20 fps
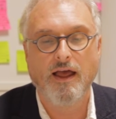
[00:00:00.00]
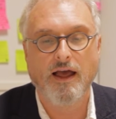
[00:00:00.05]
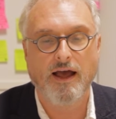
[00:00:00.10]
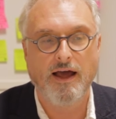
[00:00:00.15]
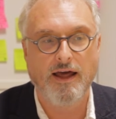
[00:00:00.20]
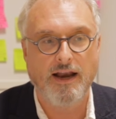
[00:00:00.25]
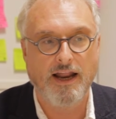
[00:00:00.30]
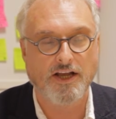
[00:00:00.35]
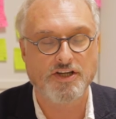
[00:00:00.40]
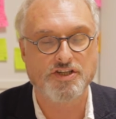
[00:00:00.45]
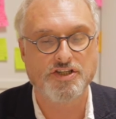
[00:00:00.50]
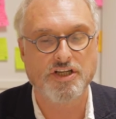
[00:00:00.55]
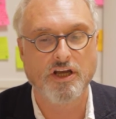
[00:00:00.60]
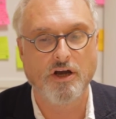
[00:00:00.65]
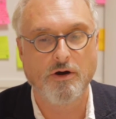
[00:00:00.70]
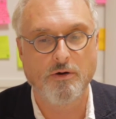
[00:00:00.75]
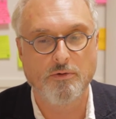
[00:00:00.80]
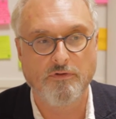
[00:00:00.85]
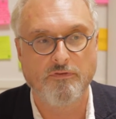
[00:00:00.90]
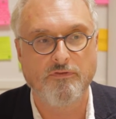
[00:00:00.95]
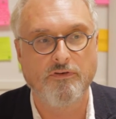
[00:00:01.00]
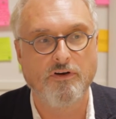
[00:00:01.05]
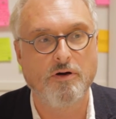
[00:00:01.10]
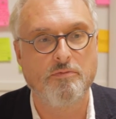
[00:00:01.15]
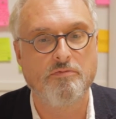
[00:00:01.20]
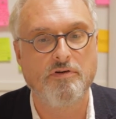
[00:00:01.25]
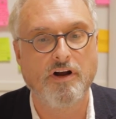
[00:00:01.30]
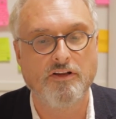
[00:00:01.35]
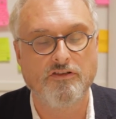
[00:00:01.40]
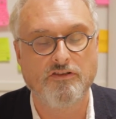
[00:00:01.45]
And actually I would prefer
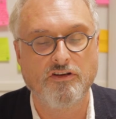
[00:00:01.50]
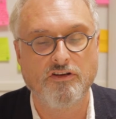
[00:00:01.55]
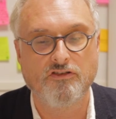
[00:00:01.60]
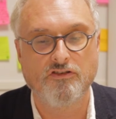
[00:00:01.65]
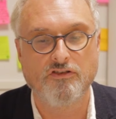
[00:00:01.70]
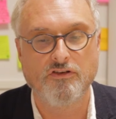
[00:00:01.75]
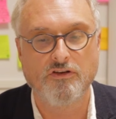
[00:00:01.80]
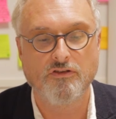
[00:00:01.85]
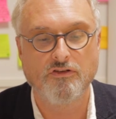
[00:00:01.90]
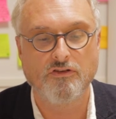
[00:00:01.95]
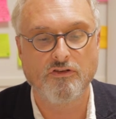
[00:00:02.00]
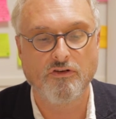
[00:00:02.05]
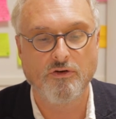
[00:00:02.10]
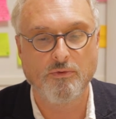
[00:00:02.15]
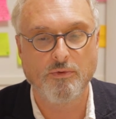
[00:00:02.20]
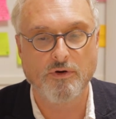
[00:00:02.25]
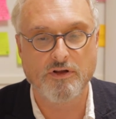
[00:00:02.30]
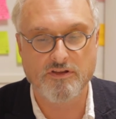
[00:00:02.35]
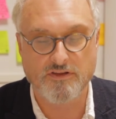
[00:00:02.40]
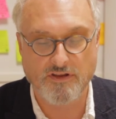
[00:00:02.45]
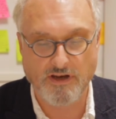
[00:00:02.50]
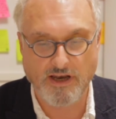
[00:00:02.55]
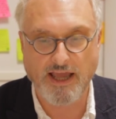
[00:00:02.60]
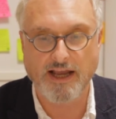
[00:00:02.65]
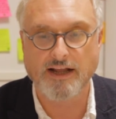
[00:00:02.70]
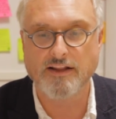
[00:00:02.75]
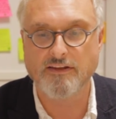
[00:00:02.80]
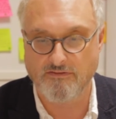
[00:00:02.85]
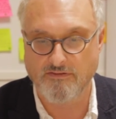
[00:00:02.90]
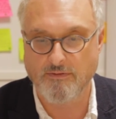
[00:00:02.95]
practitioners who were
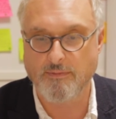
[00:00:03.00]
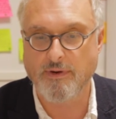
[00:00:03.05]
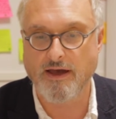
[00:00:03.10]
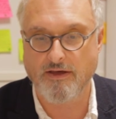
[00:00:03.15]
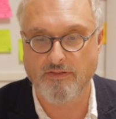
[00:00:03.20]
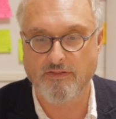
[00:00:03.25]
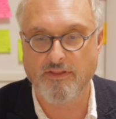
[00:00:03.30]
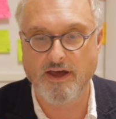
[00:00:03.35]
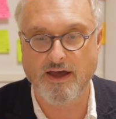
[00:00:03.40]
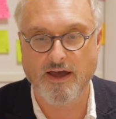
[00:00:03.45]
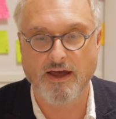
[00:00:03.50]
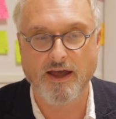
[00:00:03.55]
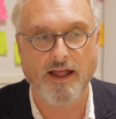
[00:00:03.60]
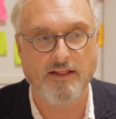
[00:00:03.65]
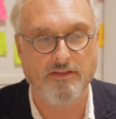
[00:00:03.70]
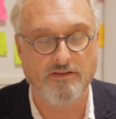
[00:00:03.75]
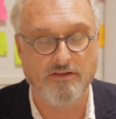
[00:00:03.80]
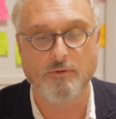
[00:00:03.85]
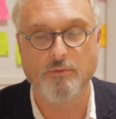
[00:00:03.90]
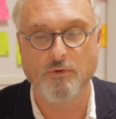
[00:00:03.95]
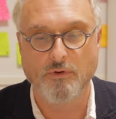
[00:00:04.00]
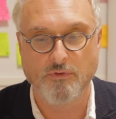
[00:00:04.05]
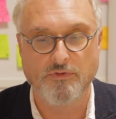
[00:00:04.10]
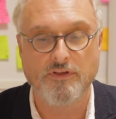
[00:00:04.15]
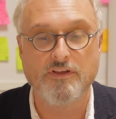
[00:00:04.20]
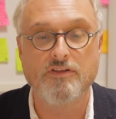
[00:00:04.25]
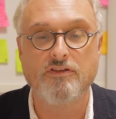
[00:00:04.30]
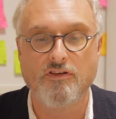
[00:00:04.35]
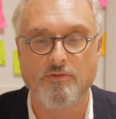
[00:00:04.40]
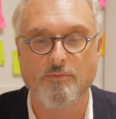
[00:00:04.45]
selective about that and said, well,
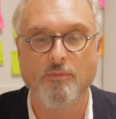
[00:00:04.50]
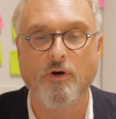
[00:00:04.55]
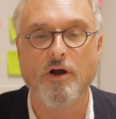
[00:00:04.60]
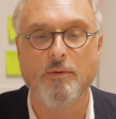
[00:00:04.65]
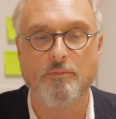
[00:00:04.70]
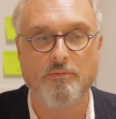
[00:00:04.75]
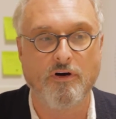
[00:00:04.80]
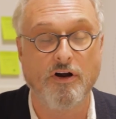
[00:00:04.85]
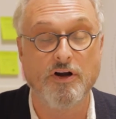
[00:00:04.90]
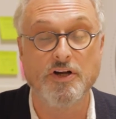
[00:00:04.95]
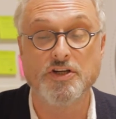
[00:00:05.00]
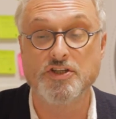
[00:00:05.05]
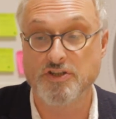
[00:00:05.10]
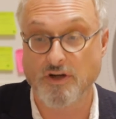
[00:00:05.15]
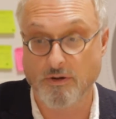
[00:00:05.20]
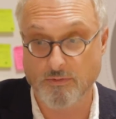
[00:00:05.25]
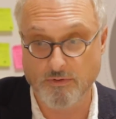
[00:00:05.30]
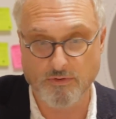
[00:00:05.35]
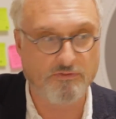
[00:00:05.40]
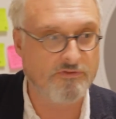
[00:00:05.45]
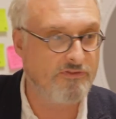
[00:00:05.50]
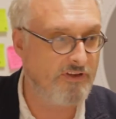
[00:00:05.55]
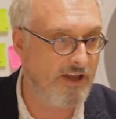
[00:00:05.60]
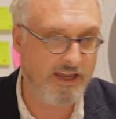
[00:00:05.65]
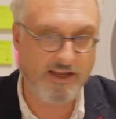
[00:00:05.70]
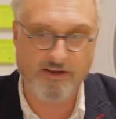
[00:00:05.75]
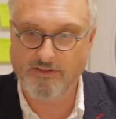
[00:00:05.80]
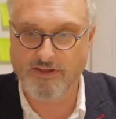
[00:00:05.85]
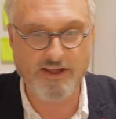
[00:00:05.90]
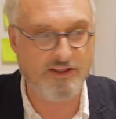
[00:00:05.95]
this is my approach, I will
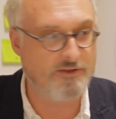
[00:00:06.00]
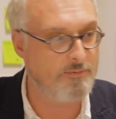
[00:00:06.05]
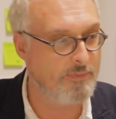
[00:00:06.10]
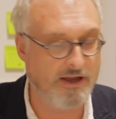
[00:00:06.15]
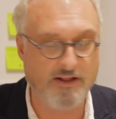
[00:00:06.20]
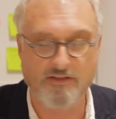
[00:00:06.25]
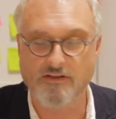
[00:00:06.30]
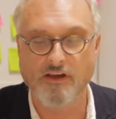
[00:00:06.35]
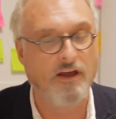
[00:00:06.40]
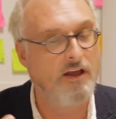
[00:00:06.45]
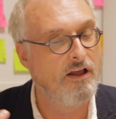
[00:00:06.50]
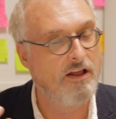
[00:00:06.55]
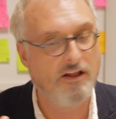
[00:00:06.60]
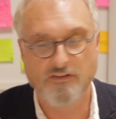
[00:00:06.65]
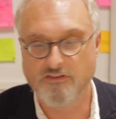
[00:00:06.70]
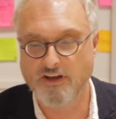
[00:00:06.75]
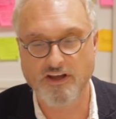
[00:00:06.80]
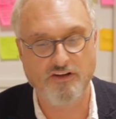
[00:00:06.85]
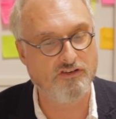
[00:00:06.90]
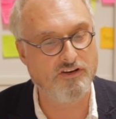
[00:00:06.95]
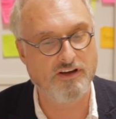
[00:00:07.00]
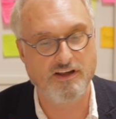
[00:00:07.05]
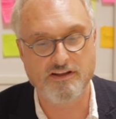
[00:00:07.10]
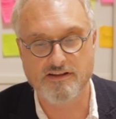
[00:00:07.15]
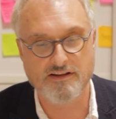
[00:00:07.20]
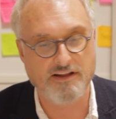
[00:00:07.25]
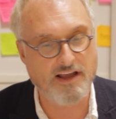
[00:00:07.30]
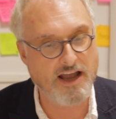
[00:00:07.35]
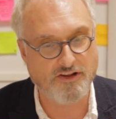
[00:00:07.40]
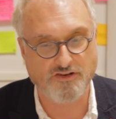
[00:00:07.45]
take these bits. Teaching is
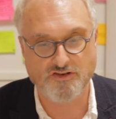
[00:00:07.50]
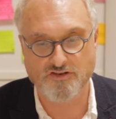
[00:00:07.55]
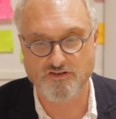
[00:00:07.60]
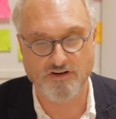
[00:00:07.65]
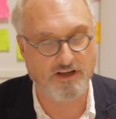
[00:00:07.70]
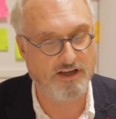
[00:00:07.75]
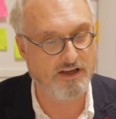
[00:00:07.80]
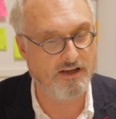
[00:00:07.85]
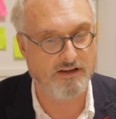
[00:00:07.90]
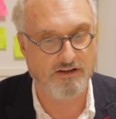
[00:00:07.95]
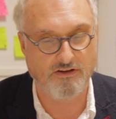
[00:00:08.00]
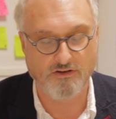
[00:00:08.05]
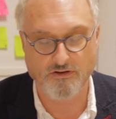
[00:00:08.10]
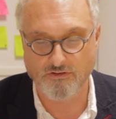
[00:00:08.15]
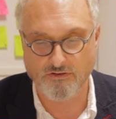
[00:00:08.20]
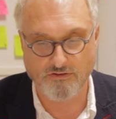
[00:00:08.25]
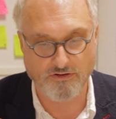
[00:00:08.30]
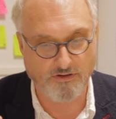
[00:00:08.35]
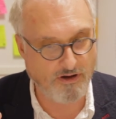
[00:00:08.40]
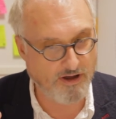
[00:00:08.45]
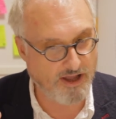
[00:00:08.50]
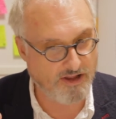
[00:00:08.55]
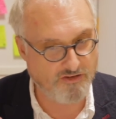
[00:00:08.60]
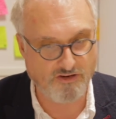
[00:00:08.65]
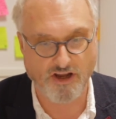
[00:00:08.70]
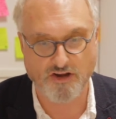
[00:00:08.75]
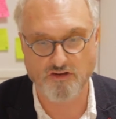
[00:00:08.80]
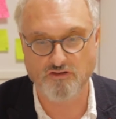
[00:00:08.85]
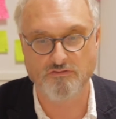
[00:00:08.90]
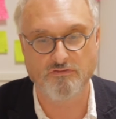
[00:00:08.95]
naturally, your
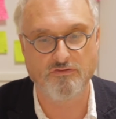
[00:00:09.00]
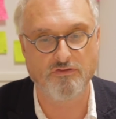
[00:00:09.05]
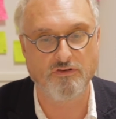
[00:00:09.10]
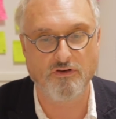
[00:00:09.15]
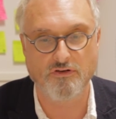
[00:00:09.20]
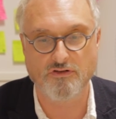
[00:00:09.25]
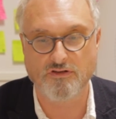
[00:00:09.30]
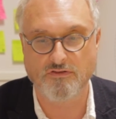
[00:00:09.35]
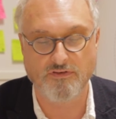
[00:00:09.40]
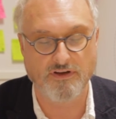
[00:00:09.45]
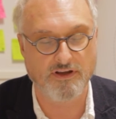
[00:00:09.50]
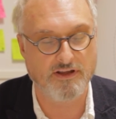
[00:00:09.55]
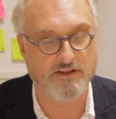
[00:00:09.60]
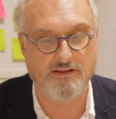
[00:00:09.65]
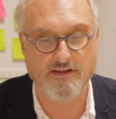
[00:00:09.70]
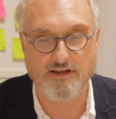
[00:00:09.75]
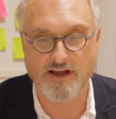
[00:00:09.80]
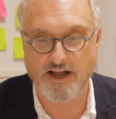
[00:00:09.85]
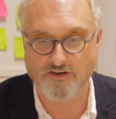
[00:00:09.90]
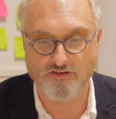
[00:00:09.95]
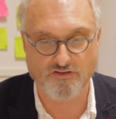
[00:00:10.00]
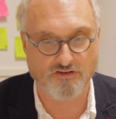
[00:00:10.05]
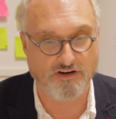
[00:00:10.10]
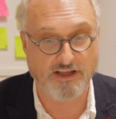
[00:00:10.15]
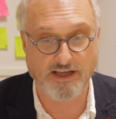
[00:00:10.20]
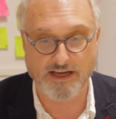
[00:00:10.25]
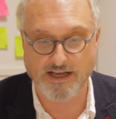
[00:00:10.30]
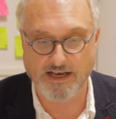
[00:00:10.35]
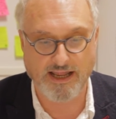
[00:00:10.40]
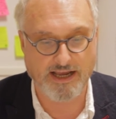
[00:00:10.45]
educational philosophy is
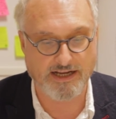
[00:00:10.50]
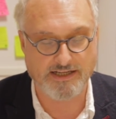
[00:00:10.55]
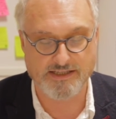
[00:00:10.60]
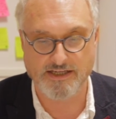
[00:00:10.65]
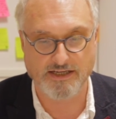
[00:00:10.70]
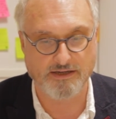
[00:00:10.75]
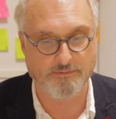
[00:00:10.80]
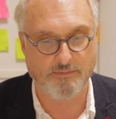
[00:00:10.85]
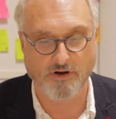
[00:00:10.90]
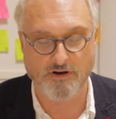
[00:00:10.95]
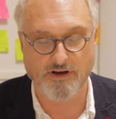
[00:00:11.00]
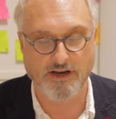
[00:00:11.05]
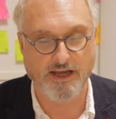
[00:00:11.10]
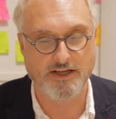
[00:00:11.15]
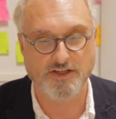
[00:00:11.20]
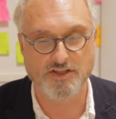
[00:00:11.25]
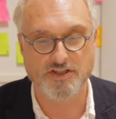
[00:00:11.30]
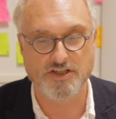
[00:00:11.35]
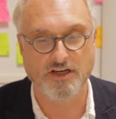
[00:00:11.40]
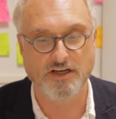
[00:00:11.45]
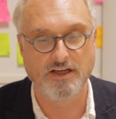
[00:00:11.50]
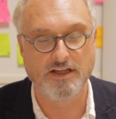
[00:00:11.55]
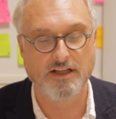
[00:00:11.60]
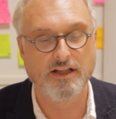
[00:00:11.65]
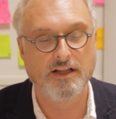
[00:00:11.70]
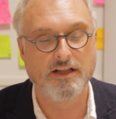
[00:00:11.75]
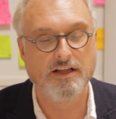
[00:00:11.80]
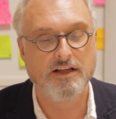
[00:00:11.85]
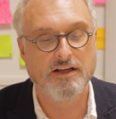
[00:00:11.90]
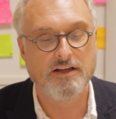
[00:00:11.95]
naturally eclectic by nature.
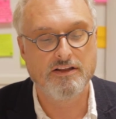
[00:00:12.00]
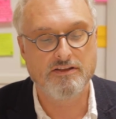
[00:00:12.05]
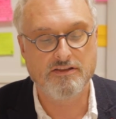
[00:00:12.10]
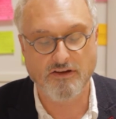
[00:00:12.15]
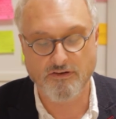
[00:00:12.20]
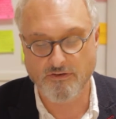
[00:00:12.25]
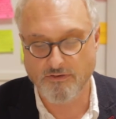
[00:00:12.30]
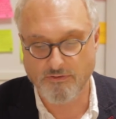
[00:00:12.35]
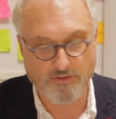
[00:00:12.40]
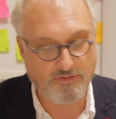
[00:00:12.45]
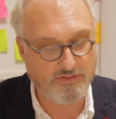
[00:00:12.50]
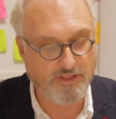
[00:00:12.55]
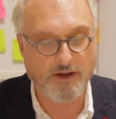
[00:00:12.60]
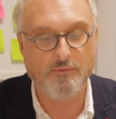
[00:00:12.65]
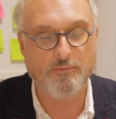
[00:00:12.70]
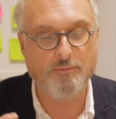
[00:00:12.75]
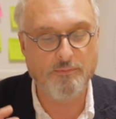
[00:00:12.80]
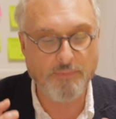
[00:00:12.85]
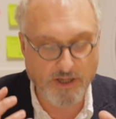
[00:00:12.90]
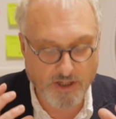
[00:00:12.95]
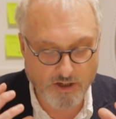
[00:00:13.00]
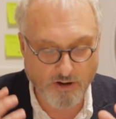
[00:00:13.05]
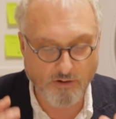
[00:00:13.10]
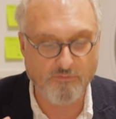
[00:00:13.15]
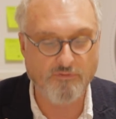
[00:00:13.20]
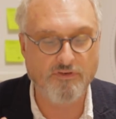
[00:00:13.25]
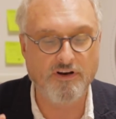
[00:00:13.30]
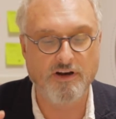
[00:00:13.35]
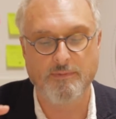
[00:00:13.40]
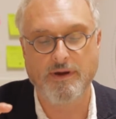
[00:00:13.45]
So they would be
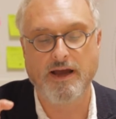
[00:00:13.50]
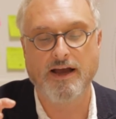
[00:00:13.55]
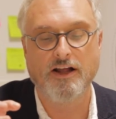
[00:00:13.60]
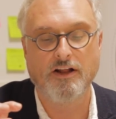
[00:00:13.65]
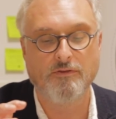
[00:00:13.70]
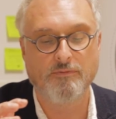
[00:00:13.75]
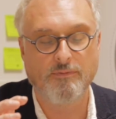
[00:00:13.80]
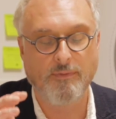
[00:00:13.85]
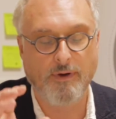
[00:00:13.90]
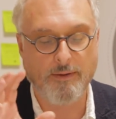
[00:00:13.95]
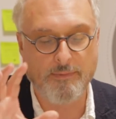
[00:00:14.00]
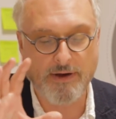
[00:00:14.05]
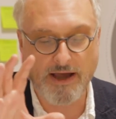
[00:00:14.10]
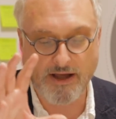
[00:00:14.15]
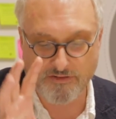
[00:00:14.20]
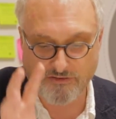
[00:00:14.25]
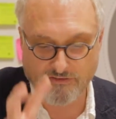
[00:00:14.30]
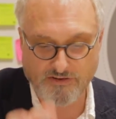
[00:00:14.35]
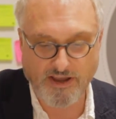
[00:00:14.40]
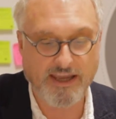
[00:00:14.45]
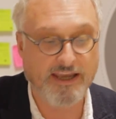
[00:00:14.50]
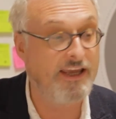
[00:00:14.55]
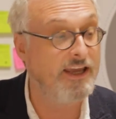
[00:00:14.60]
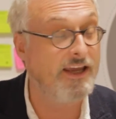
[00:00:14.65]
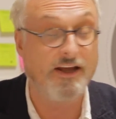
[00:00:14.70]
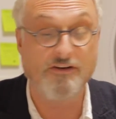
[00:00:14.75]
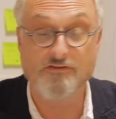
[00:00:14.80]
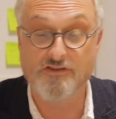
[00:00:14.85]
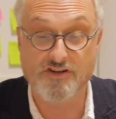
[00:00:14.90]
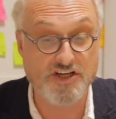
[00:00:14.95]
confident about
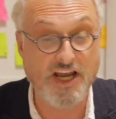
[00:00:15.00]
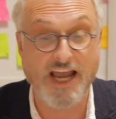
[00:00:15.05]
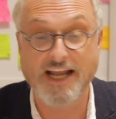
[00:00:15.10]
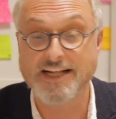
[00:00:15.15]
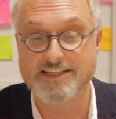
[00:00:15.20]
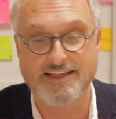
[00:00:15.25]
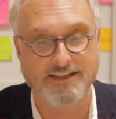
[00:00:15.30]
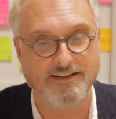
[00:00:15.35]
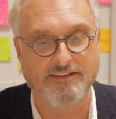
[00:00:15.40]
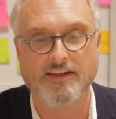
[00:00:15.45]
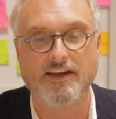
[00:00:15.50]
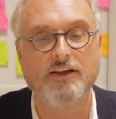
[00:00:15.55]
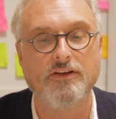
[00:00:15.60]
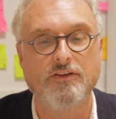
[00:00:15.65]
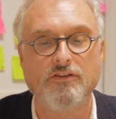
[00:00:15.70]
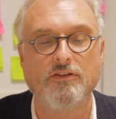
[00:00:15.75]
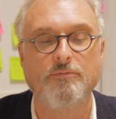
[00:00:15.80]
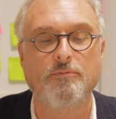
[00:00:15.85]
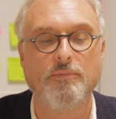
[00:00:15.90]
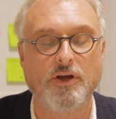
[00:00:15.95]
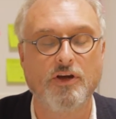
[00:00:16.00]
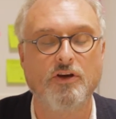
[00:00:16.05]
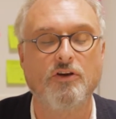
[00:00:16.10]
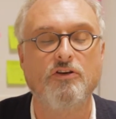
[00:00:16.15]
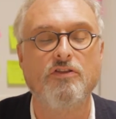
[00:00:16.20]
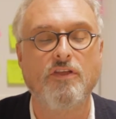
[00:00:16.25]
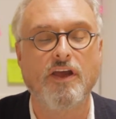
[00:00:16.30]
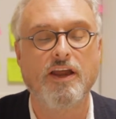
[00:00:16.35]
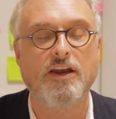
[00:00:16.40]
taking and rejecting things because they